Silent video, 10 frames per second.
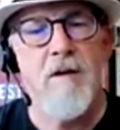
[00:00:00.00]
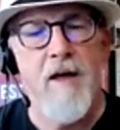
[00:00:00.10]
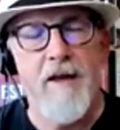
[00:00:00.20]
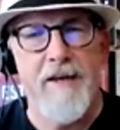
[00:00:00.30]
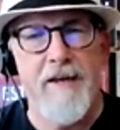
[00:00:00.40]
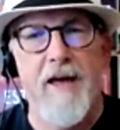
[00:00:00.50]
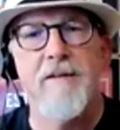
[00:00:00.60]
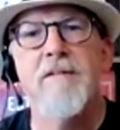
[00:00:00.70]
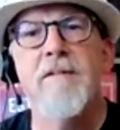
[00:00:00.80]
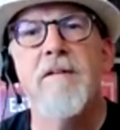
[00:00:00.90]
And
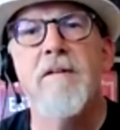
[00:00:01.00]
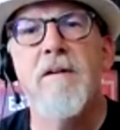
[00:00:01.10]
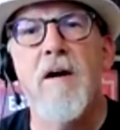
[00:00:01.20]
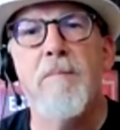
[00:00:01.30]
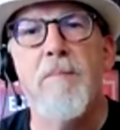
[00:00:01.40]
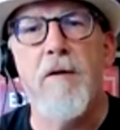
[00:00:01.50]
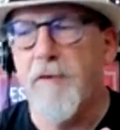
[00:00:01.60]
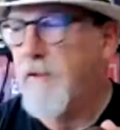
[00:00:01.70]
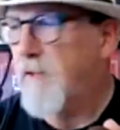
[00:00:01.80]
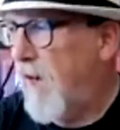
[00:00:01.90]
again, a
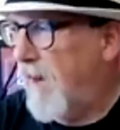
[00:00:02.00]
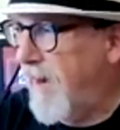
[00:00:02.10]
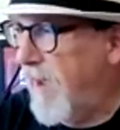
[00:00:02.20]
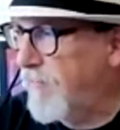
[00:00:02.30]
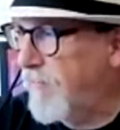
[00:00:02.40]
perfect cut. Now, of